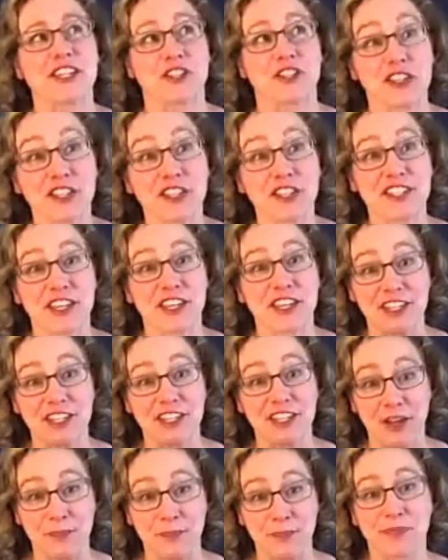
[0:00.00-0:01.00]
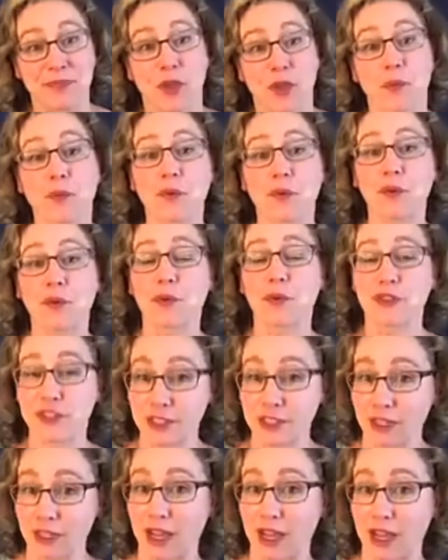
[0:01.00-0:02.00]
Just the other day, I was in
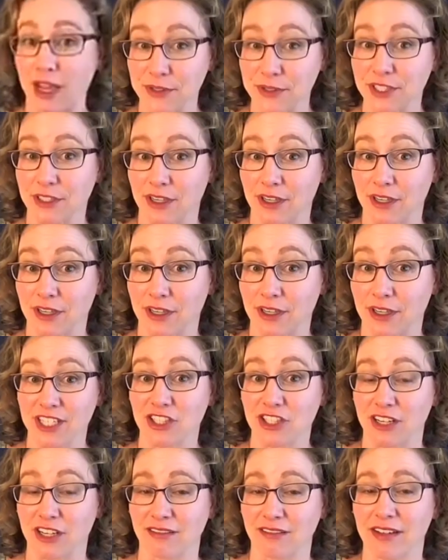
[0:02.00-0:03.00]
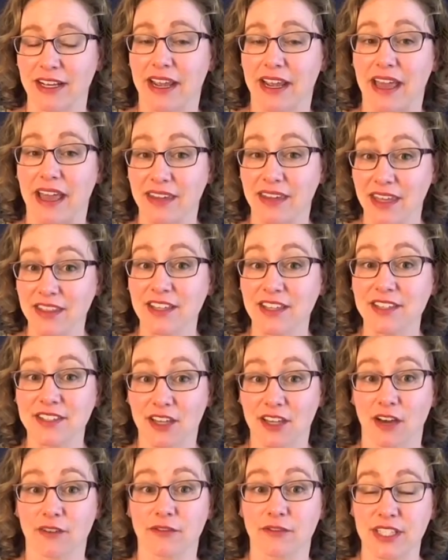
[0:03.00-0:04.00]
a conversation, and in this
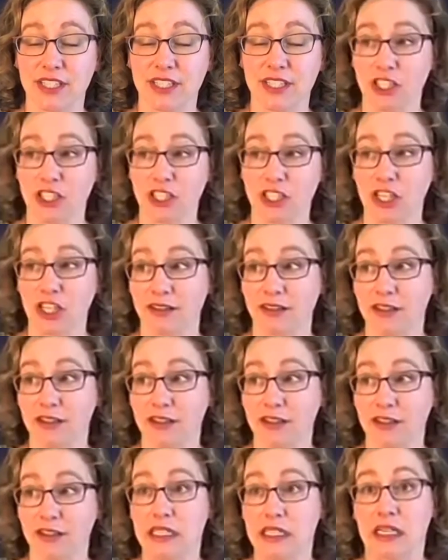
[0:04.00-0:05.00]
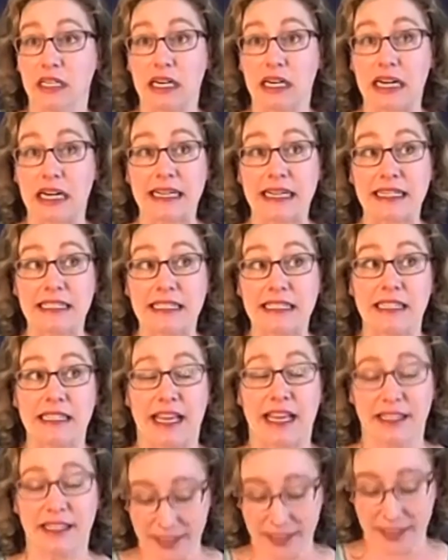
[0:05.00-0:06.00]
conversation, I
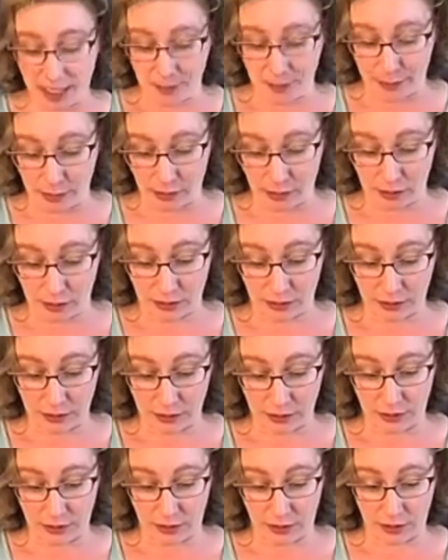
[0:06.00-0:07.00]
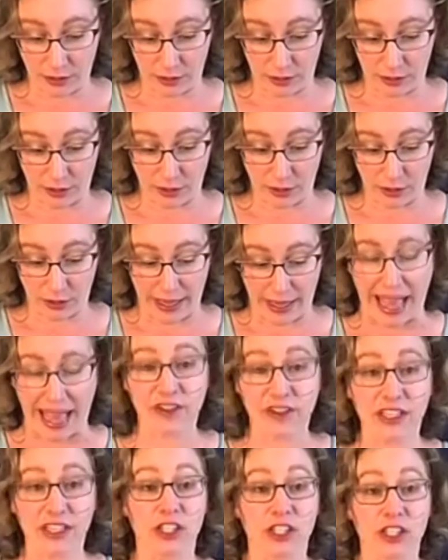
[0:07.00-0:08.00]
ended up
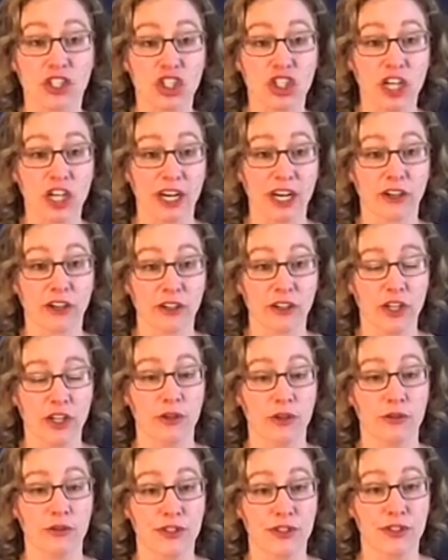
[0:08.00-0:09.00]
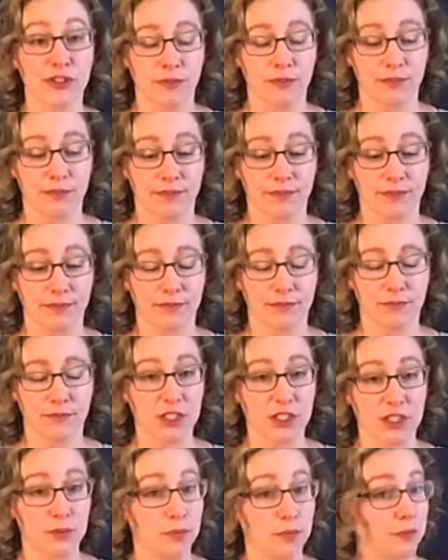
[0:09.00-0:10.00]
having to share news. Just